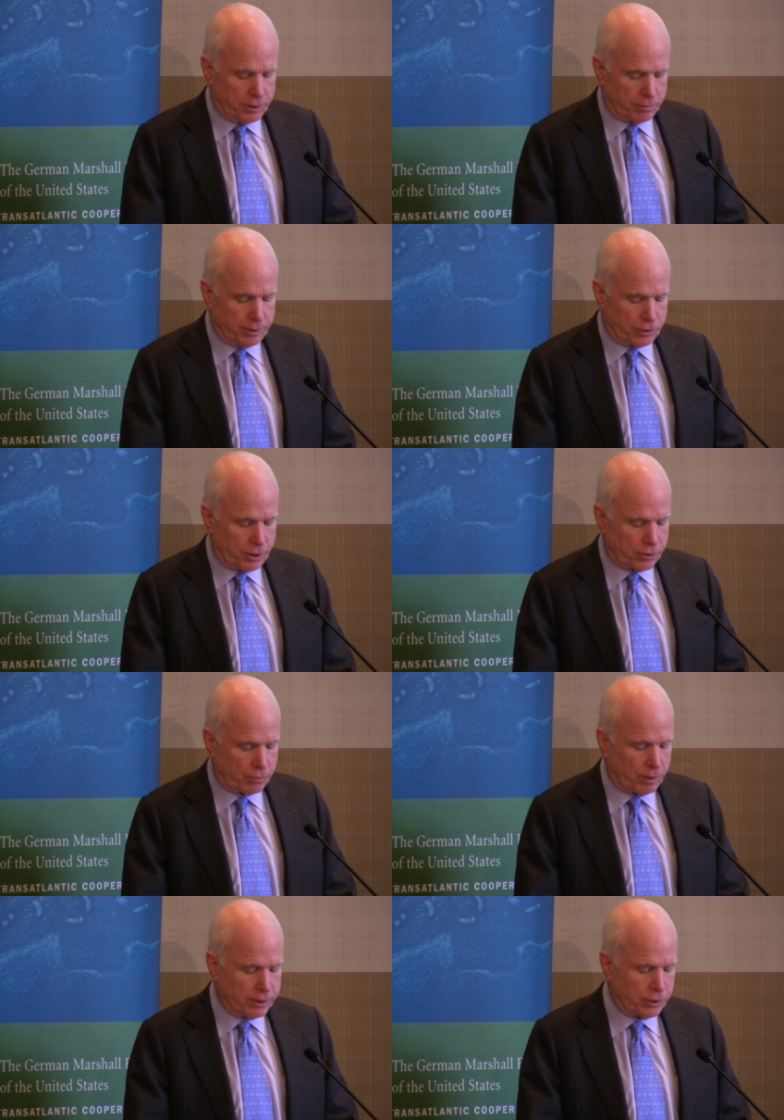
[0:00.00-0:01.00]
to
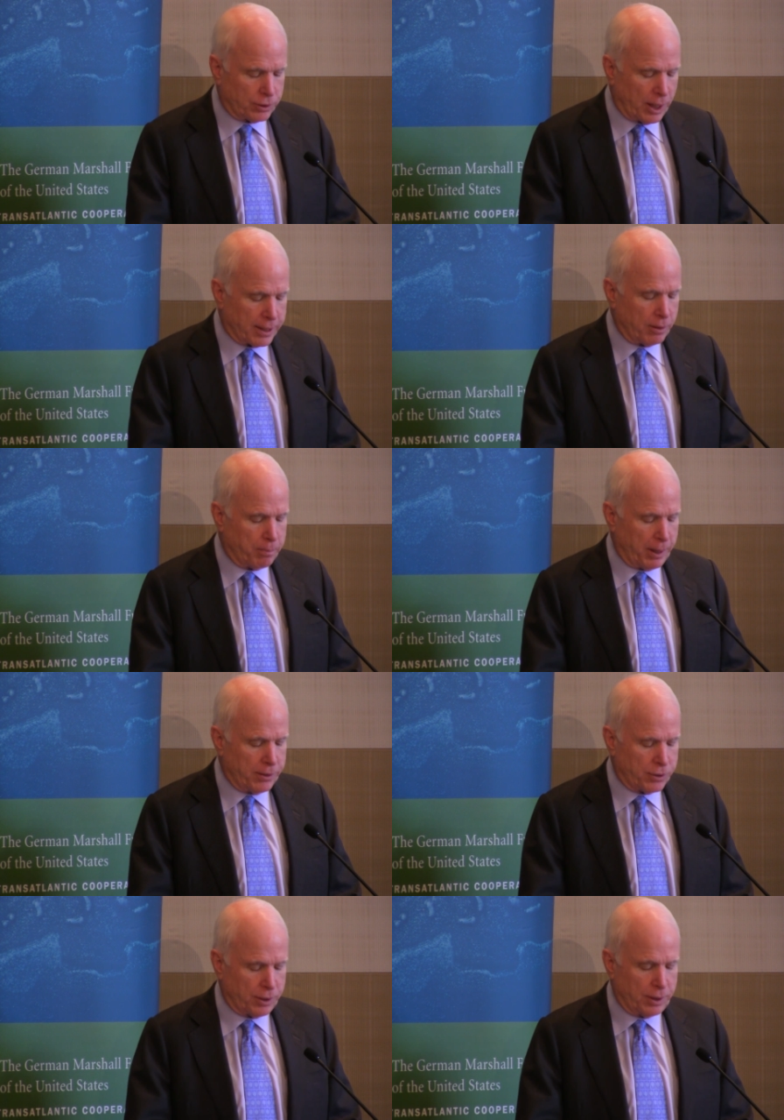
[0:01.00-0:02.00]
resist Russia's
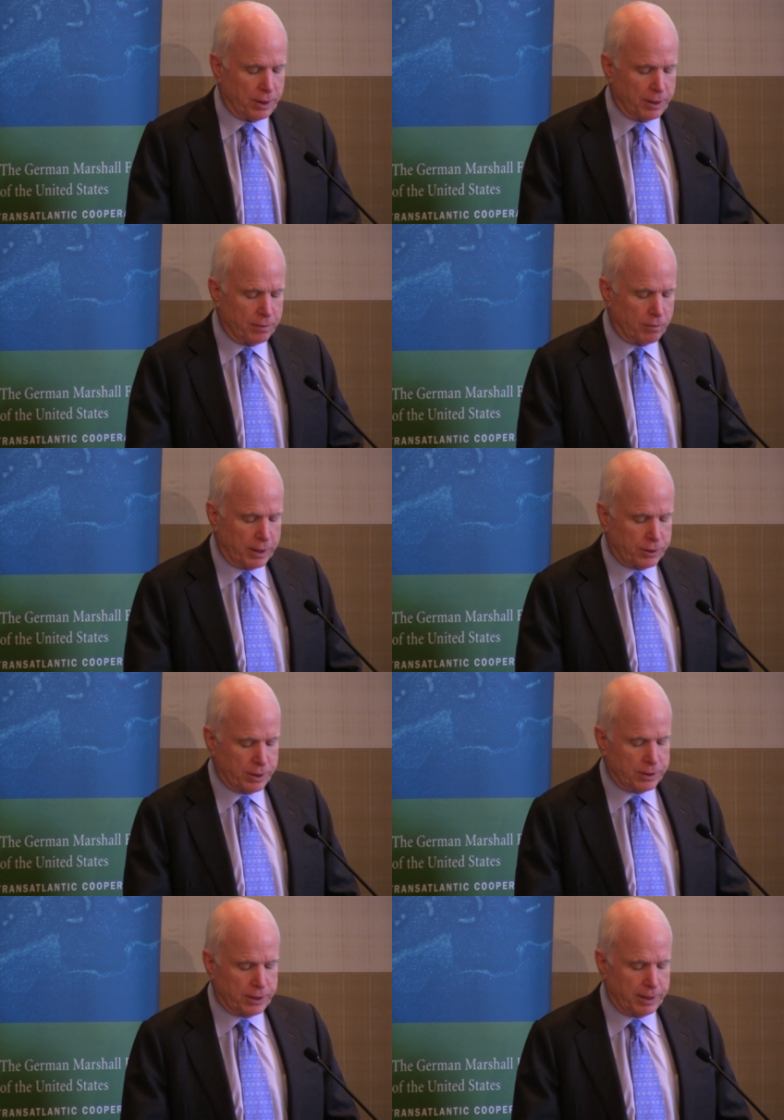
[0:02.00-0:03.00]
occupation and other
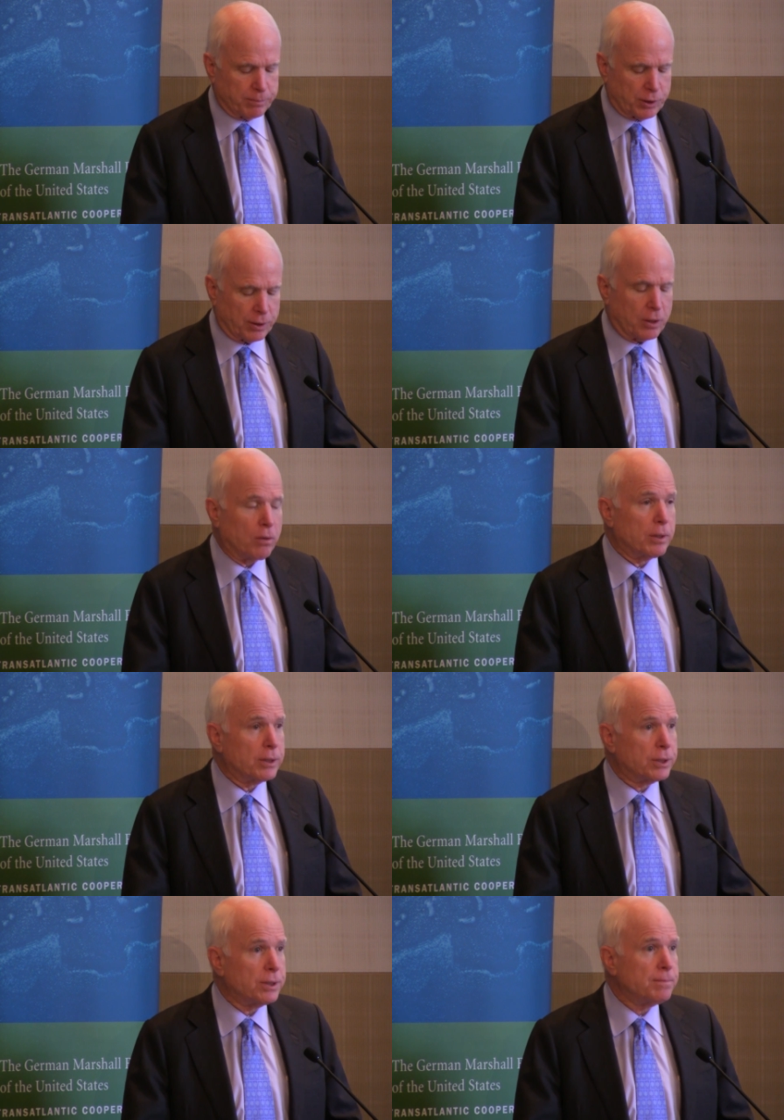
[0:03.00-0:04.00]
Russian attempts at
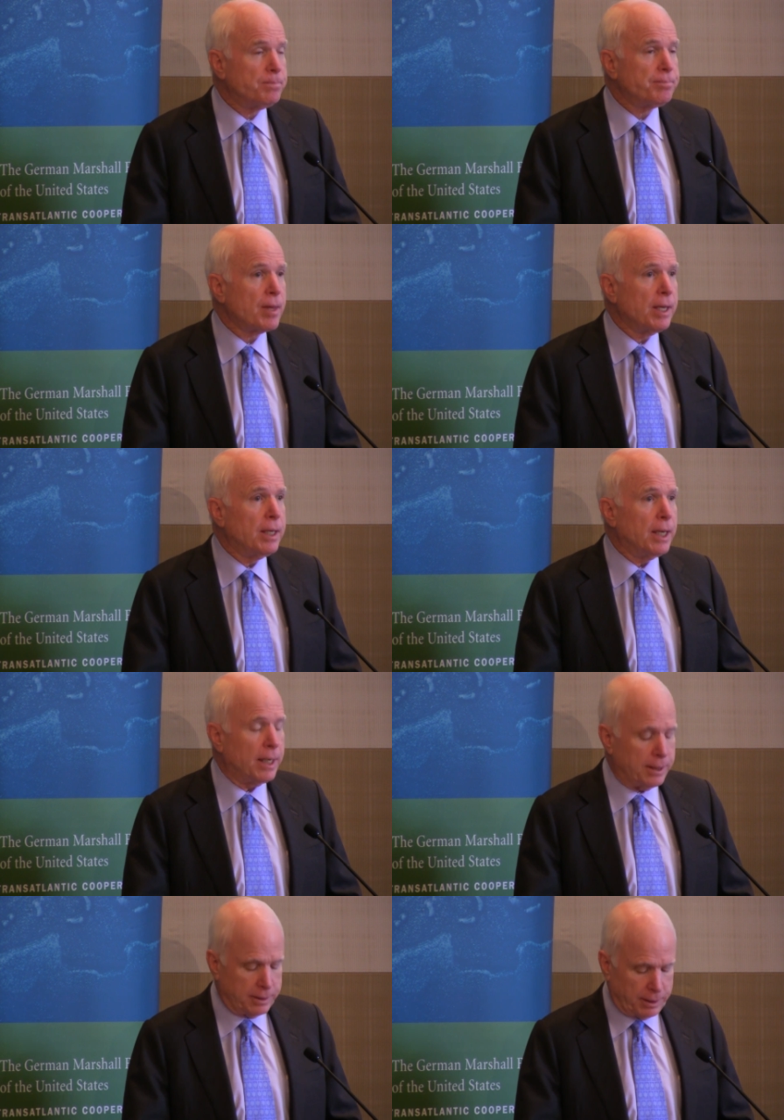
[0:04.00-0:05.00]
coercion
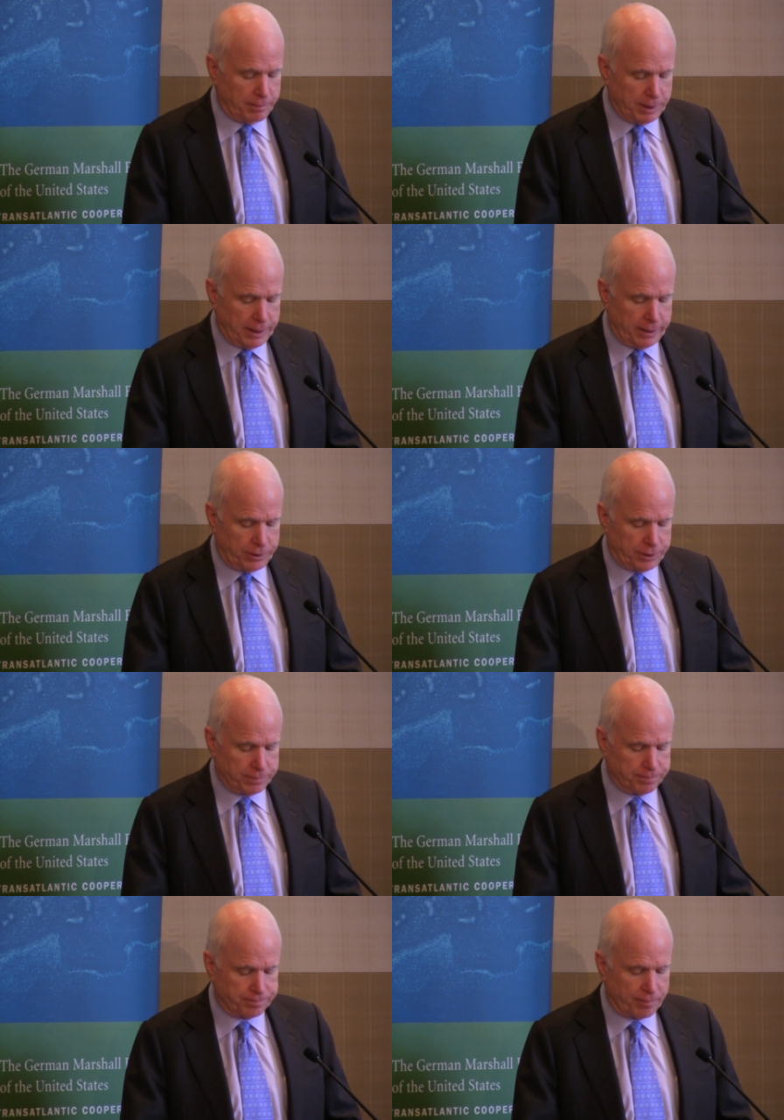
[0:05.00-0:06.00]
and
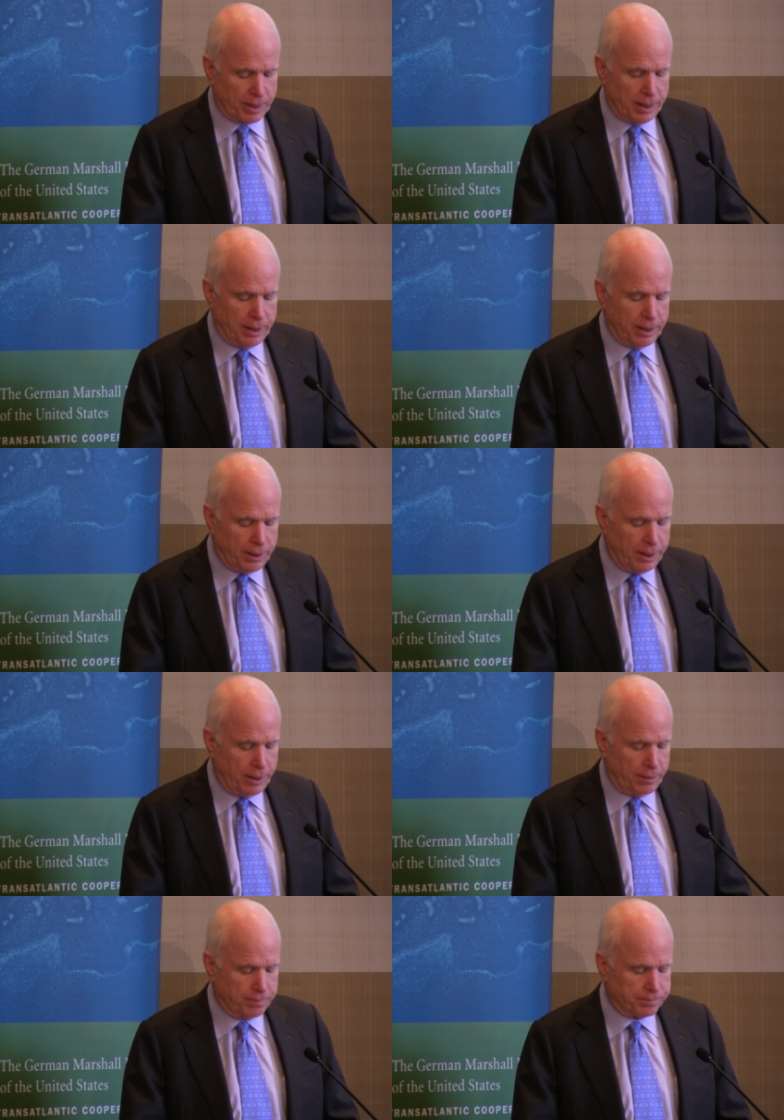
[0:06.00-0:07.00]
intimidation.
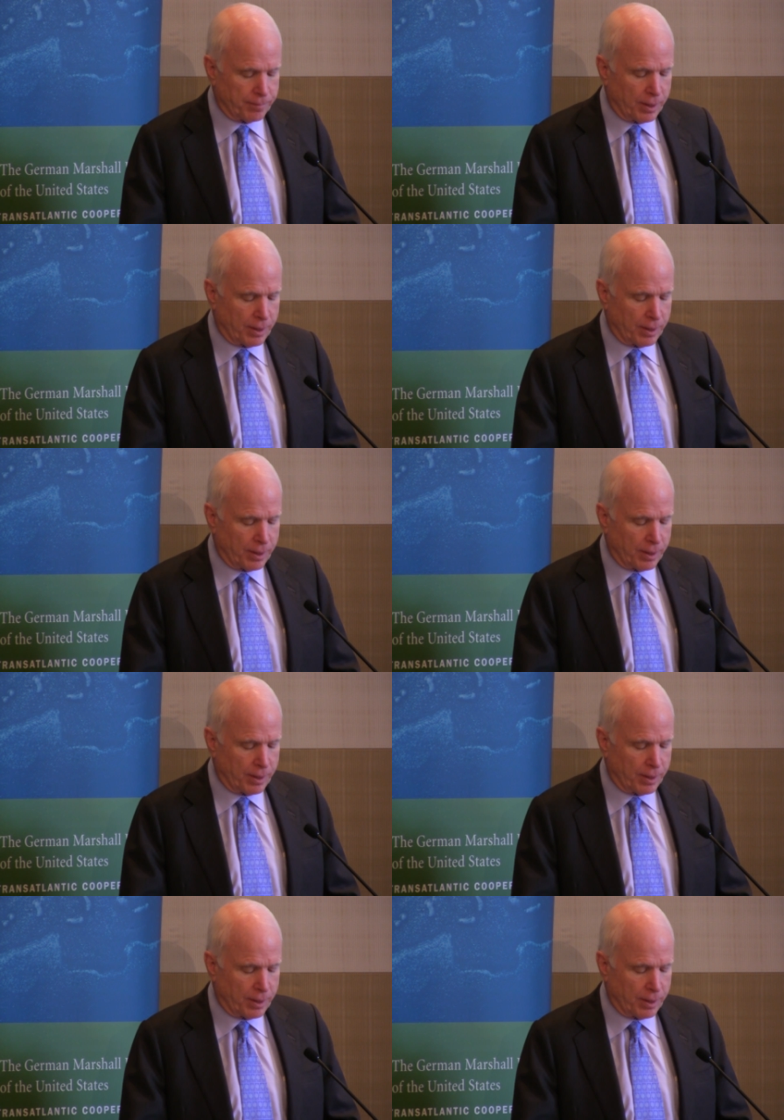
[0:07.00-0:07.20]
Indeed,